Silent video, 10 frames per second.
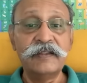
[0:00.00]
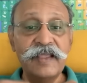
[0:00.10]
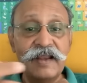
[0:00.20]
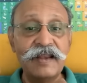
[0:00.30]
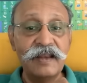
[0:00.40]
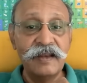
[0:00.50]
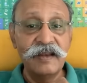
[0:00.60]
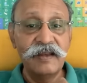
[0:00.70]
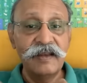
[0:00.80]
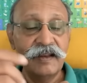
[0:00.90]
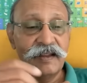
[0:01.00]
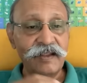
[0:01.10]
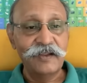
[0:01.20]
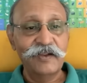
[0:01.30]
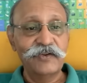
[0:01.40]
Then
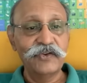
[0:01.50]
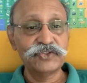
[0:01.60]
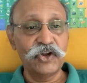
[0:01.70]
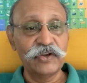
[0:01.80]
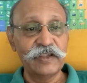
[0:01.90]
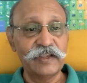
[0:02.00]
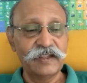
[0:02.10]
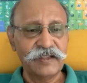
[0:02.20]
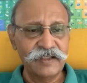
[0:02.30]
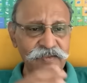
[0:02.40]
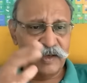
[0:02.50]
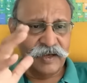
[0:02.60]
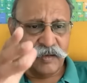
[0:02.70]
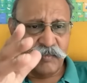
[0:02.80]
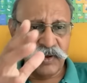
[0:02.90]
Liu Zhongyi, he's a
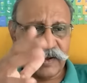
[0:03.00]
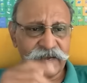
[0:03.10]
little more